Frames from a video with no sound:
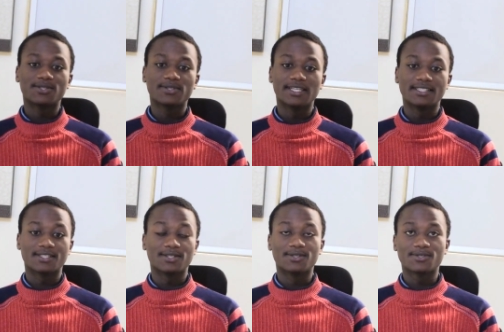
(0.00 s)
there's
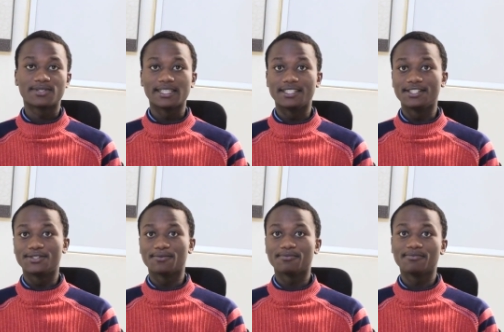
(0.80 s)
also the
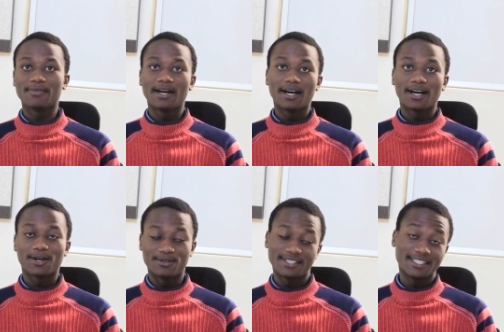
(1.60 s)
digital
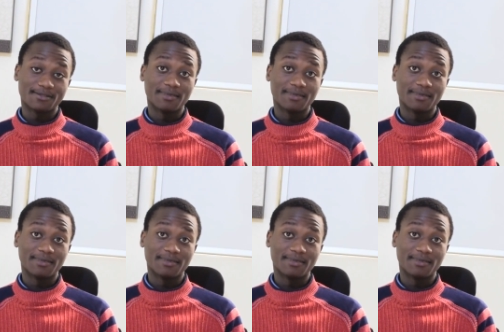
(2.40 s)
content